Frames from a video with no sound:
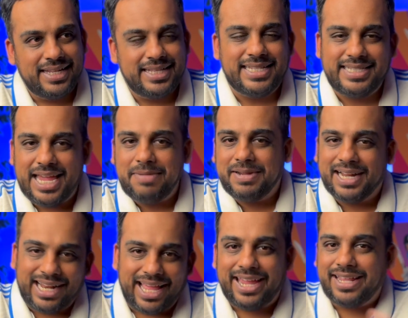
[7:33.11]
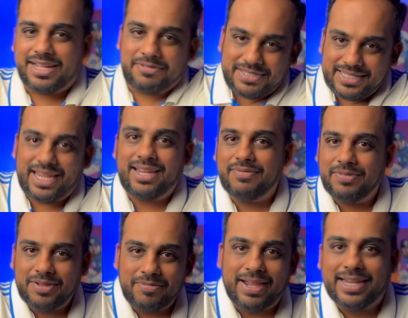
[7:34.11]
the same clay that was taken from
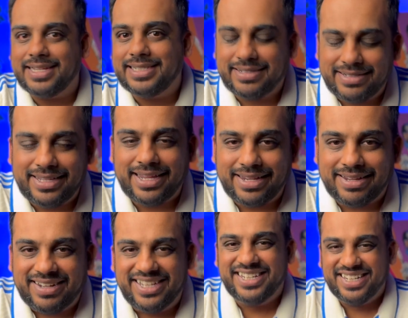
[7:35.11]
the WACA, so I'll take it.